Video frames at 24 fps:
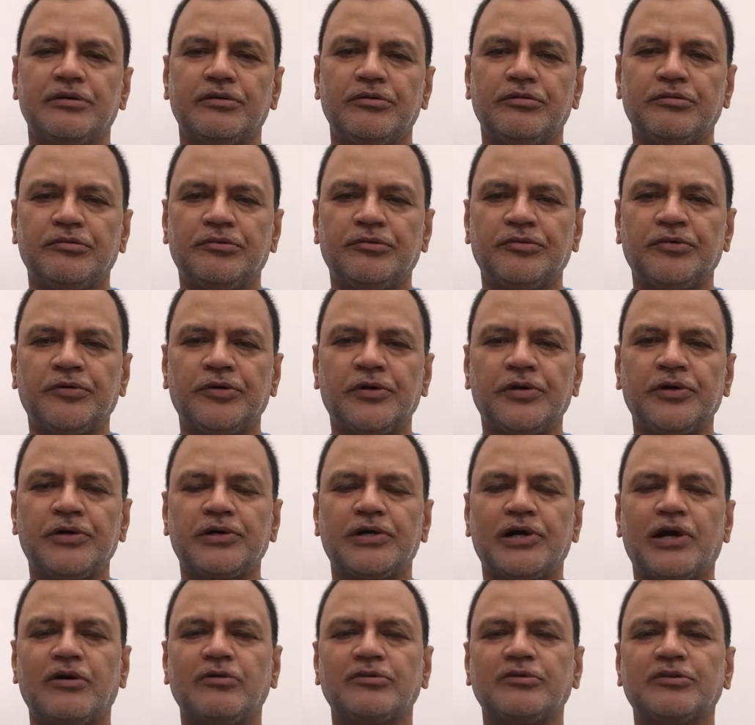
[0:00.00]
4
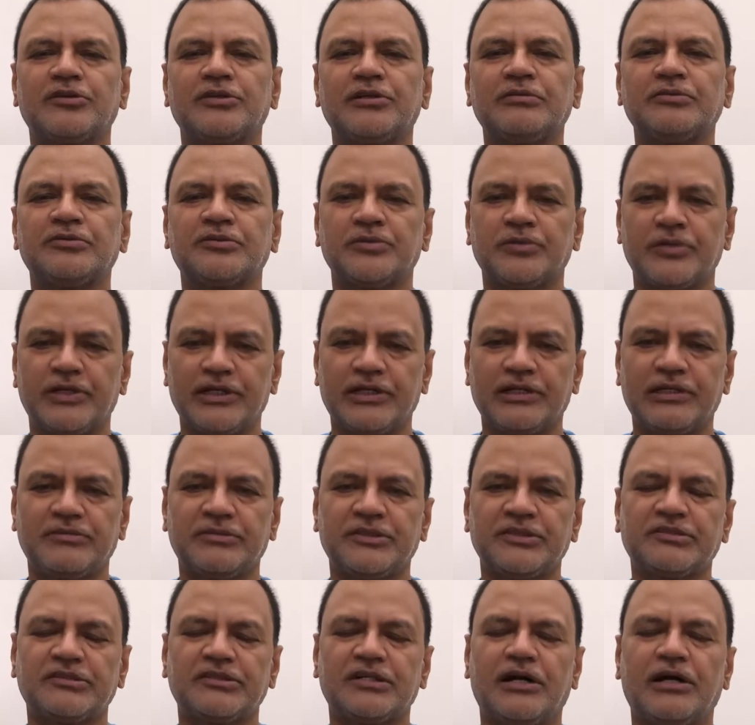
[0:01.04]
rounds of Surya
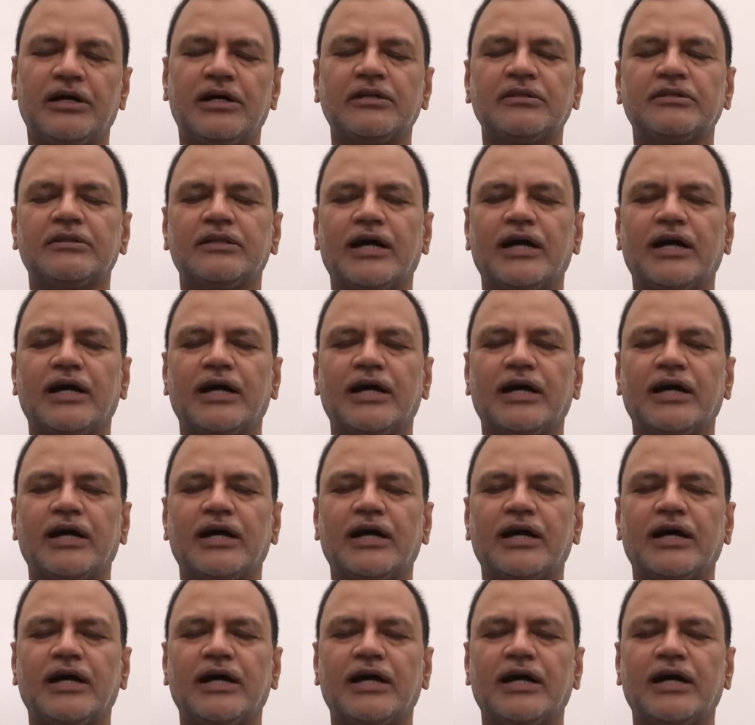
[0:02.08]
Namaskar,